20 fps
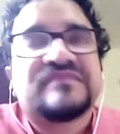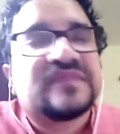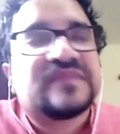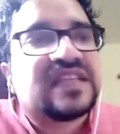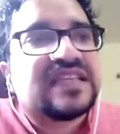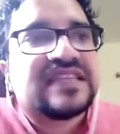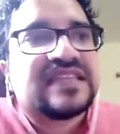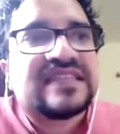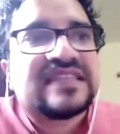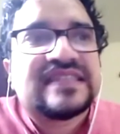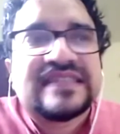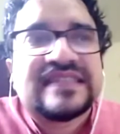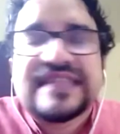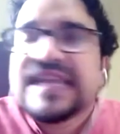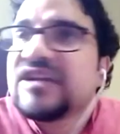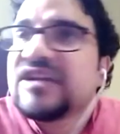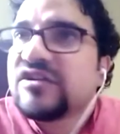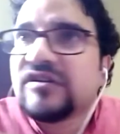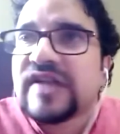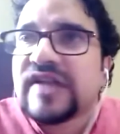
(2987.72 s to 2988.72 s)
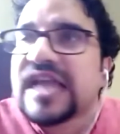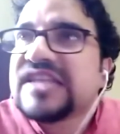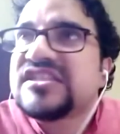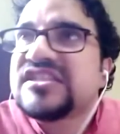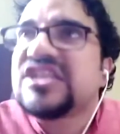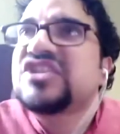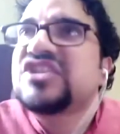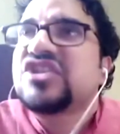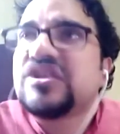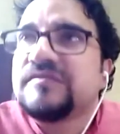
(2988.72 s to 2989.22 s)

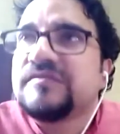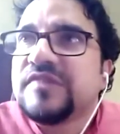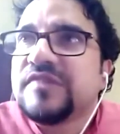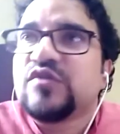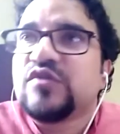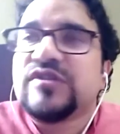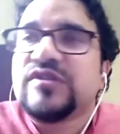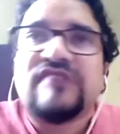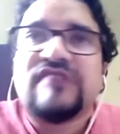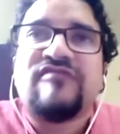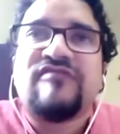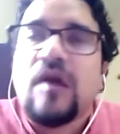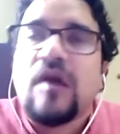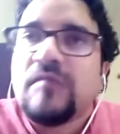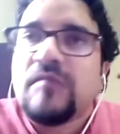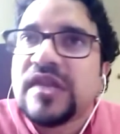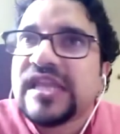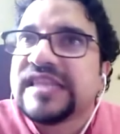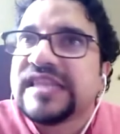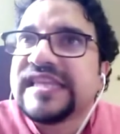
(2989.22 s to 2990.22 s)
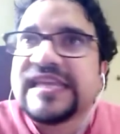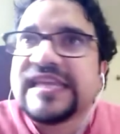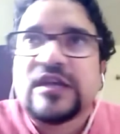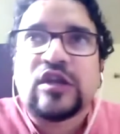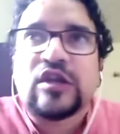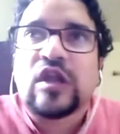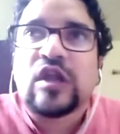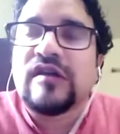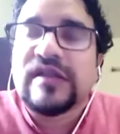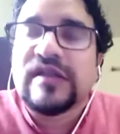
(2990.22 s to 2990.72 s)
synchronization between the formal and the
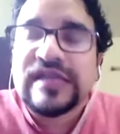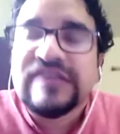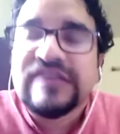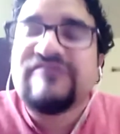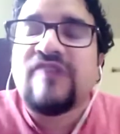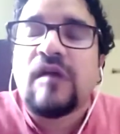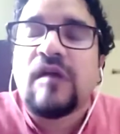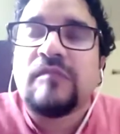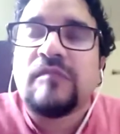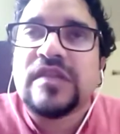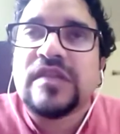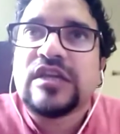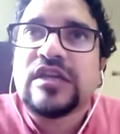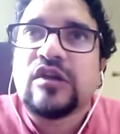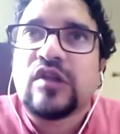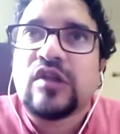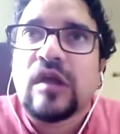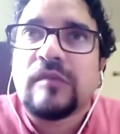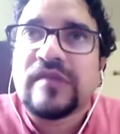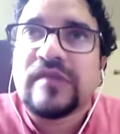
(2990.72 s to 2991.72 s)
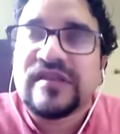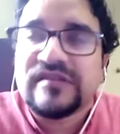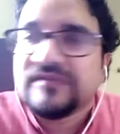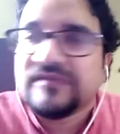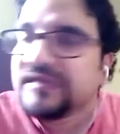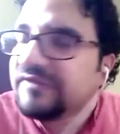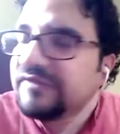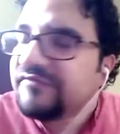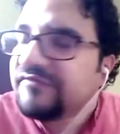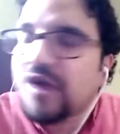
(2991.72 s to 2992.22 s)
informal economy.
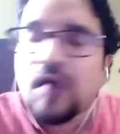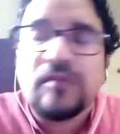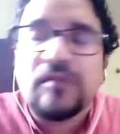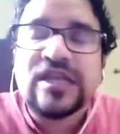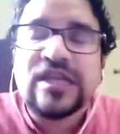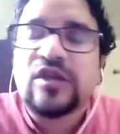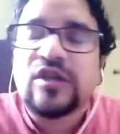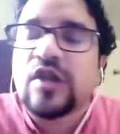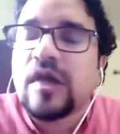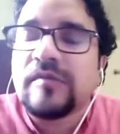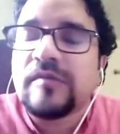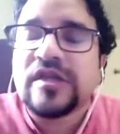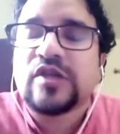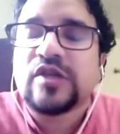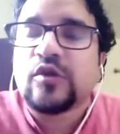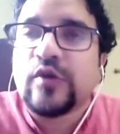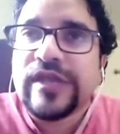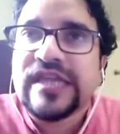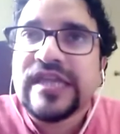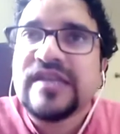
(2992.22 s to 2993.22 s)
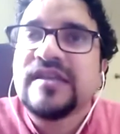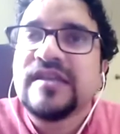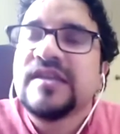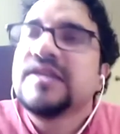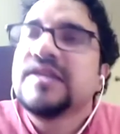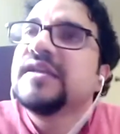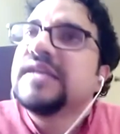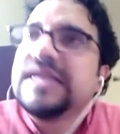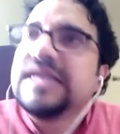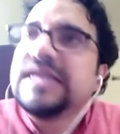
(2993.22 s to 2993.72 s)
The formal economy growing,
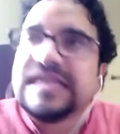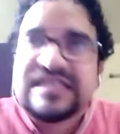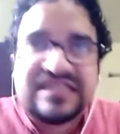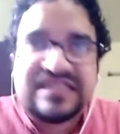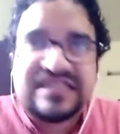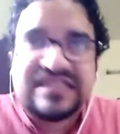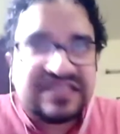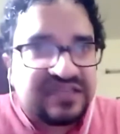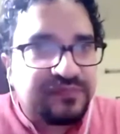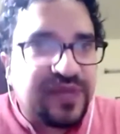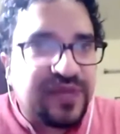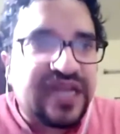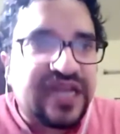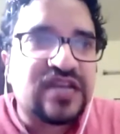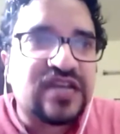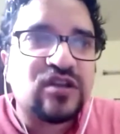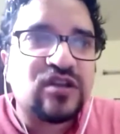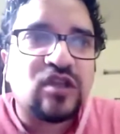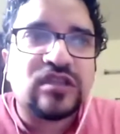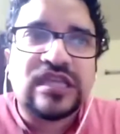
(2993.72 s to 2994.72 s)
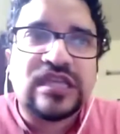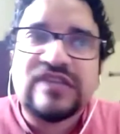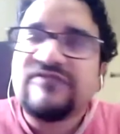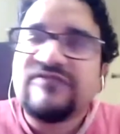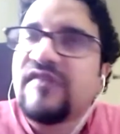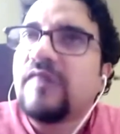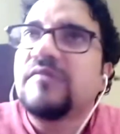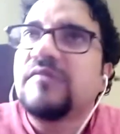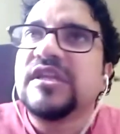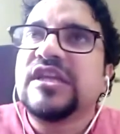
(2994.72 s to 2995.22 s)
it's dependent on the
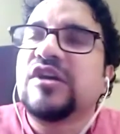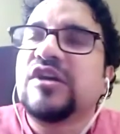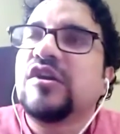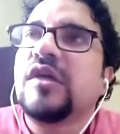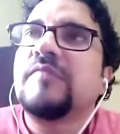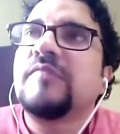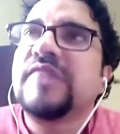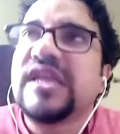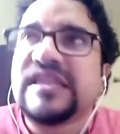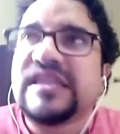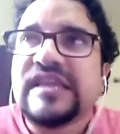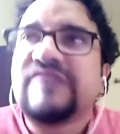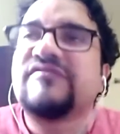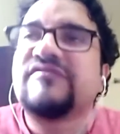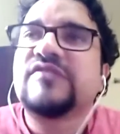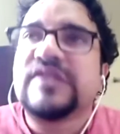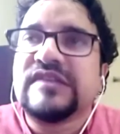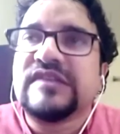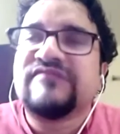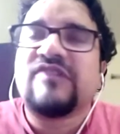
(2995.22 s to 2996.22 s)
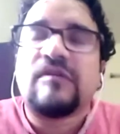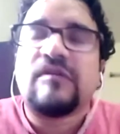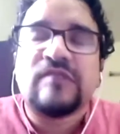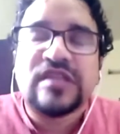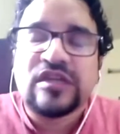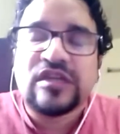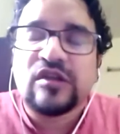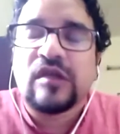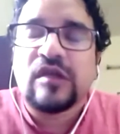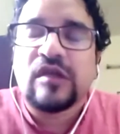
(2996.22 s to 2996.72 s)
informal economy, and therefore the informal
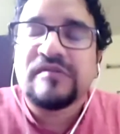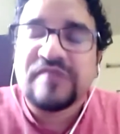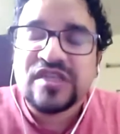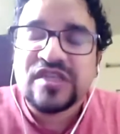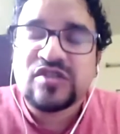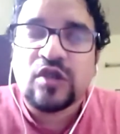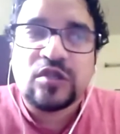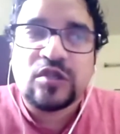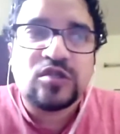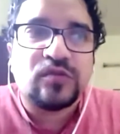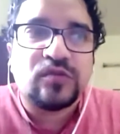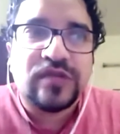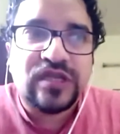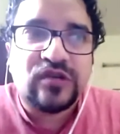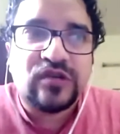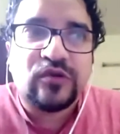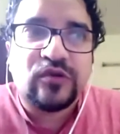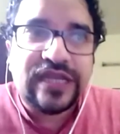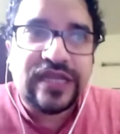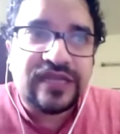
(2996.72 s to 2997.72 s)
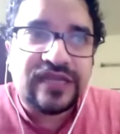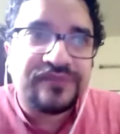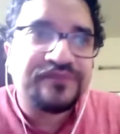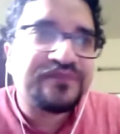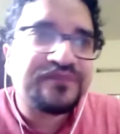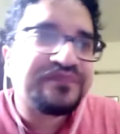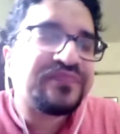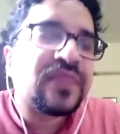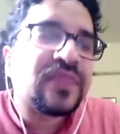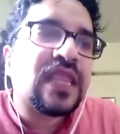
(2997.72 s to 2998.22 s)
economy must also be
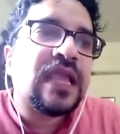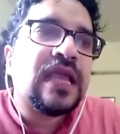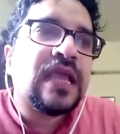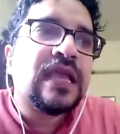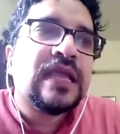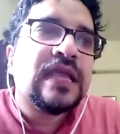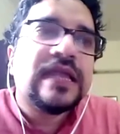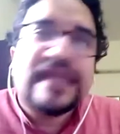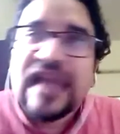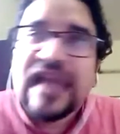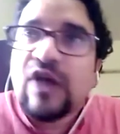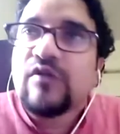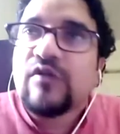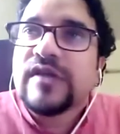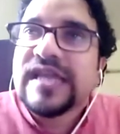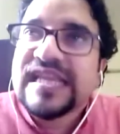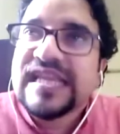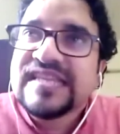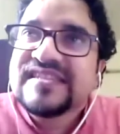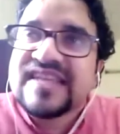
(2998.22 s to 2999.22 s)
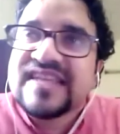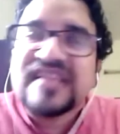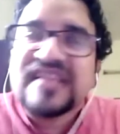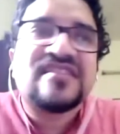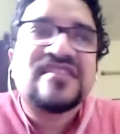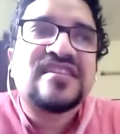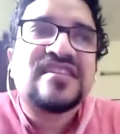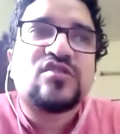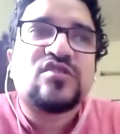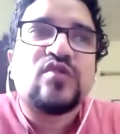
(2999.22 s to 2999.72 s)
growing. Now, in such a
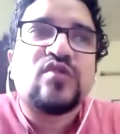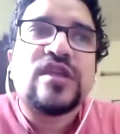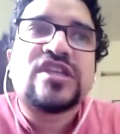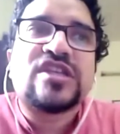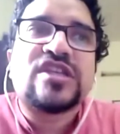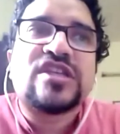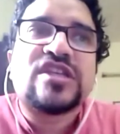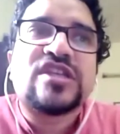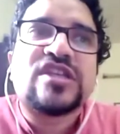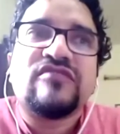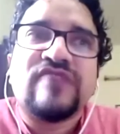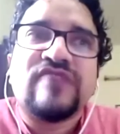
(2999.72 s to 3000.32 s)
situation where the